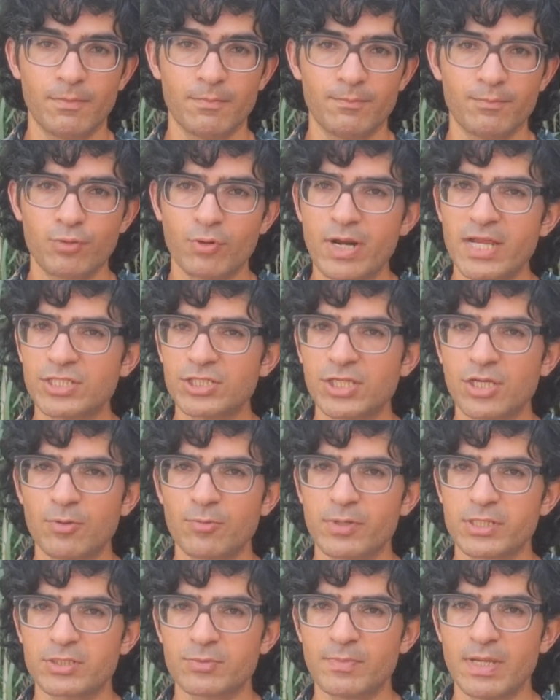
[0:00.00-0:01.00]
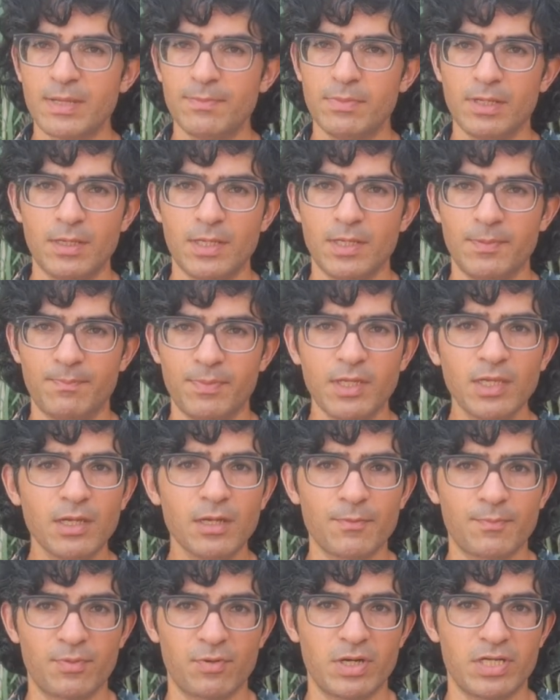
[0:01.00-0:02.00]
Pressure which may be
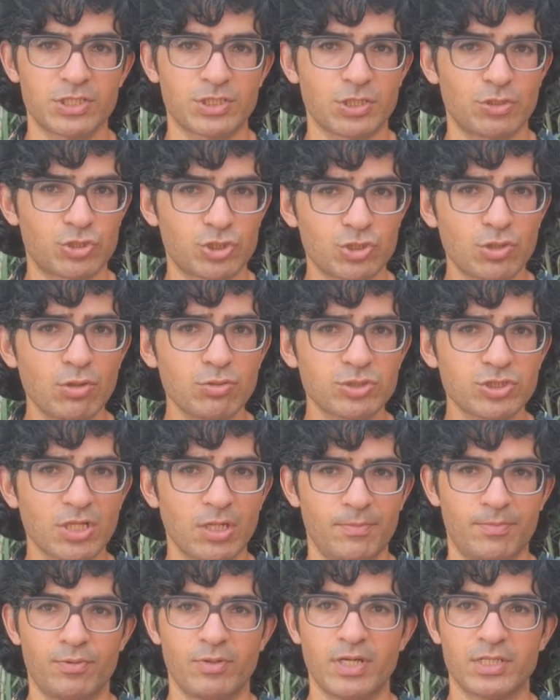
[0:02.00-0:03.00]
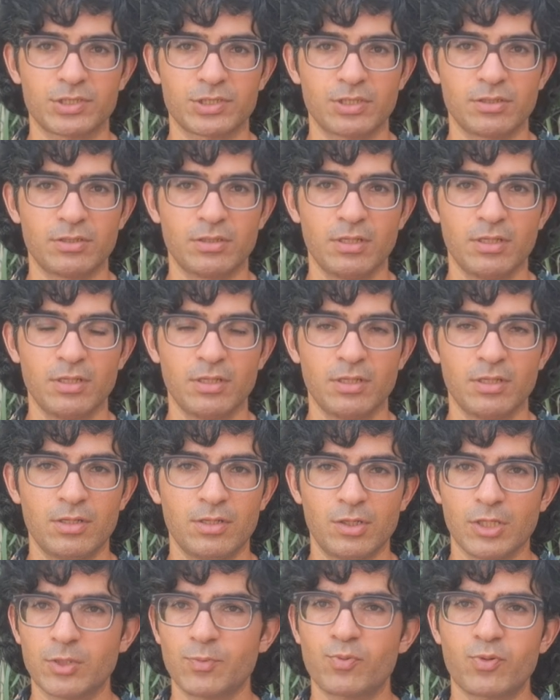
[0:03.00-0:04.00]
peer pressure, social pressure,
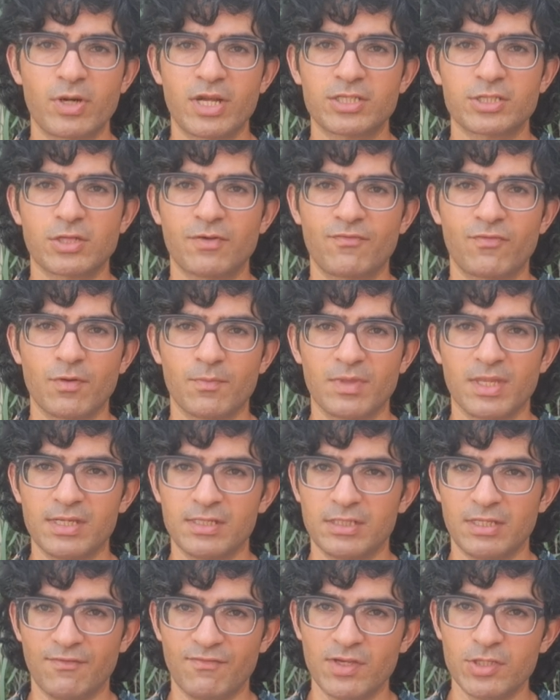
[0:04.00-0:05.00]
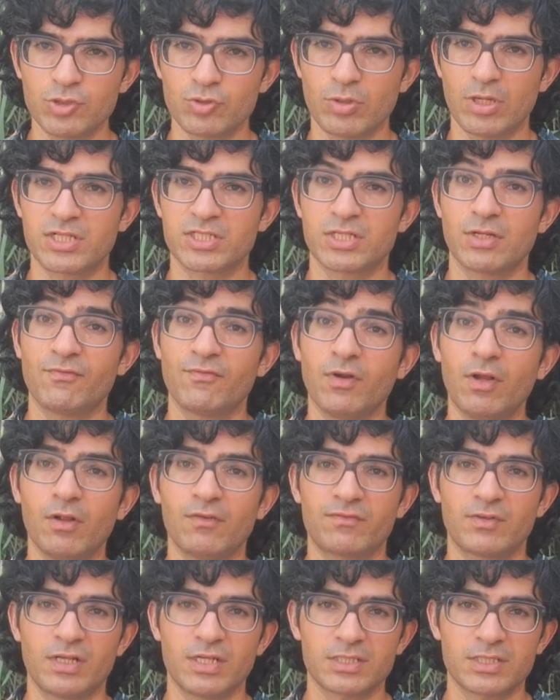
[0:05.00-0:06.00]
not pressure from the individuals
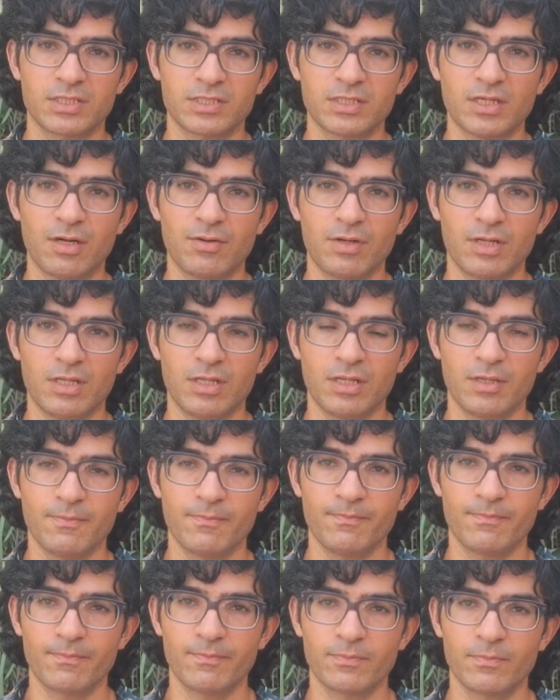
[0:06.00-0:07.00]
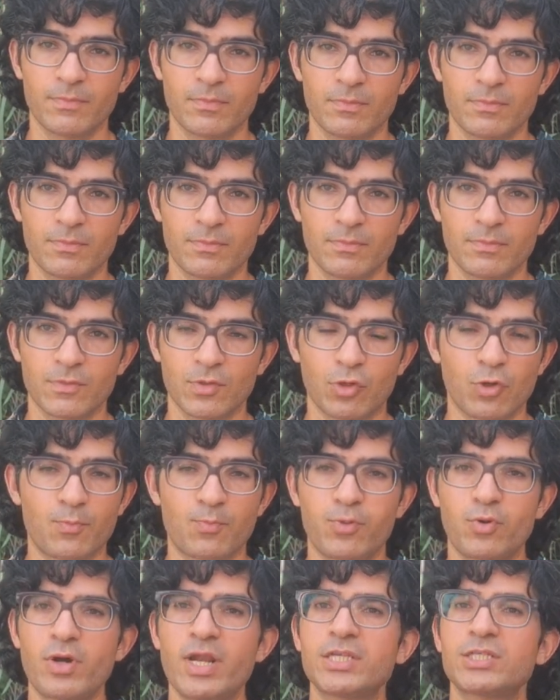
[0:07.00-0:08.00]
involved necessarily. Or
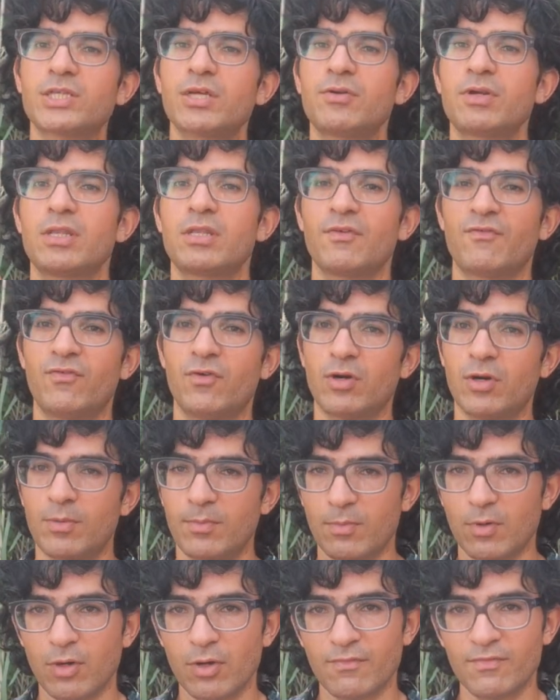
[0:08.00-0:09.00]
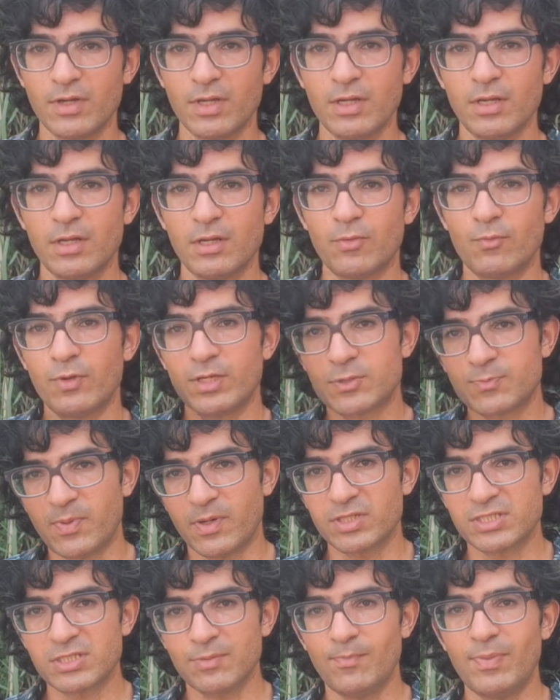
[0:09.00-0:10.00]
pressure in the form of
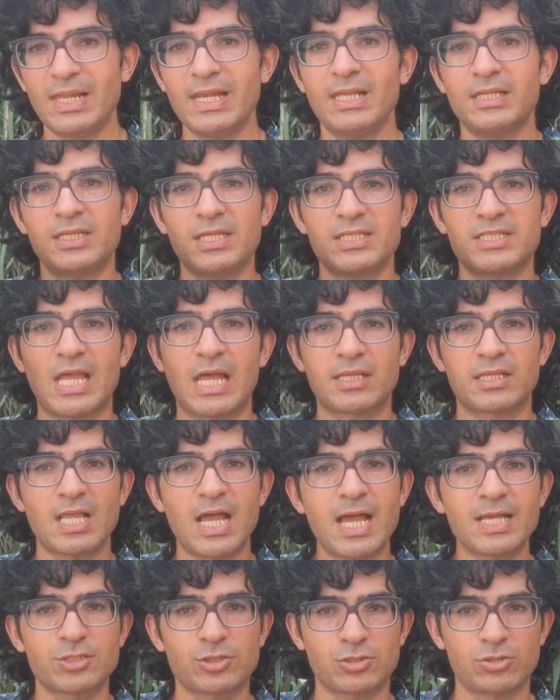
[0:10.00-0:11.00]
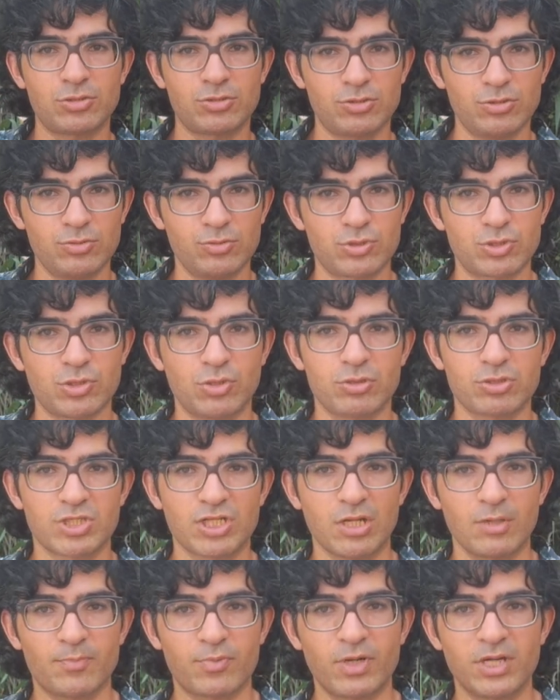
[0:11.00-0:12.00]
responsibilities attached to
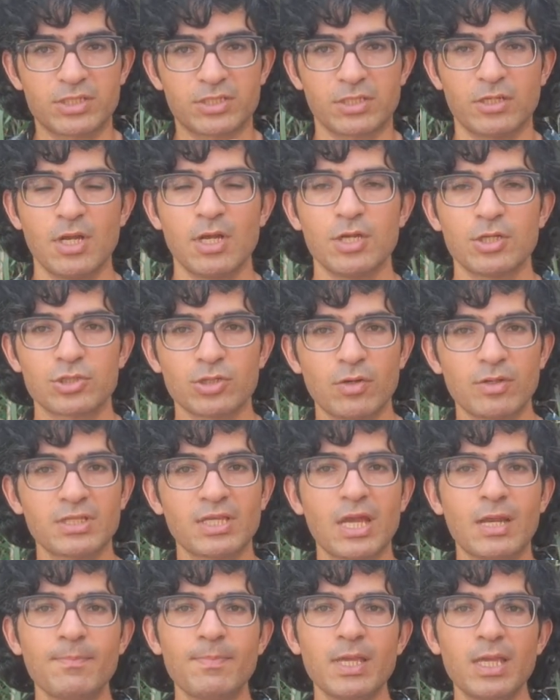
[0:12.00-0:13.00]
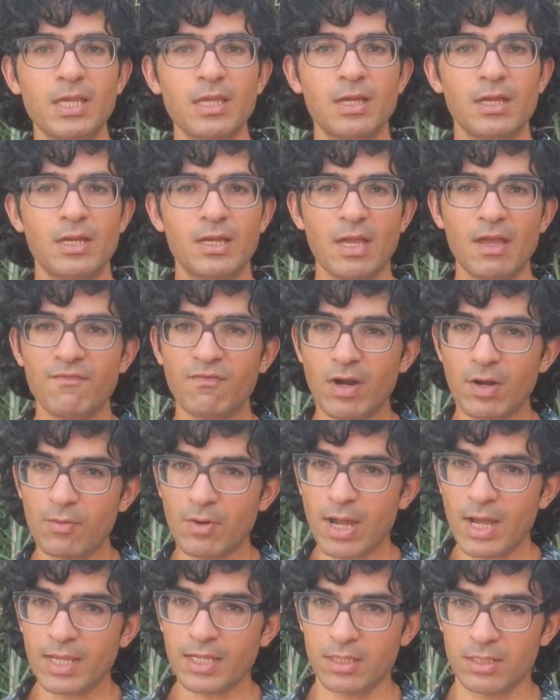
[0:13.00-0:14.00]
social pressure. So it can be a
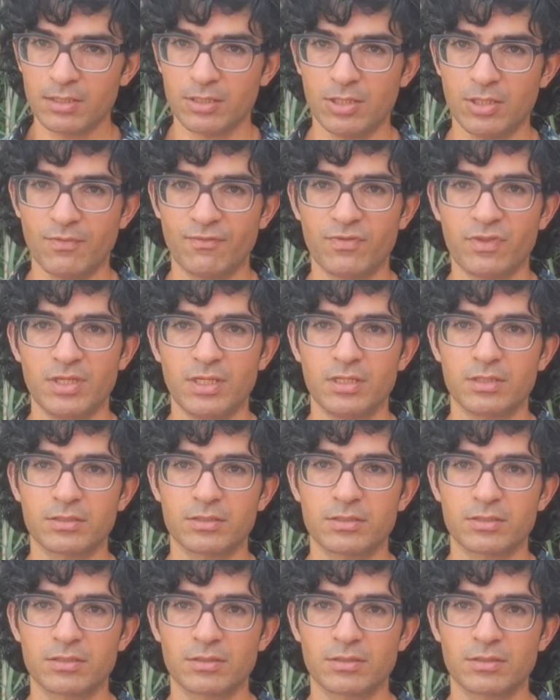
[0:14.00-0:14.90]
variety of things.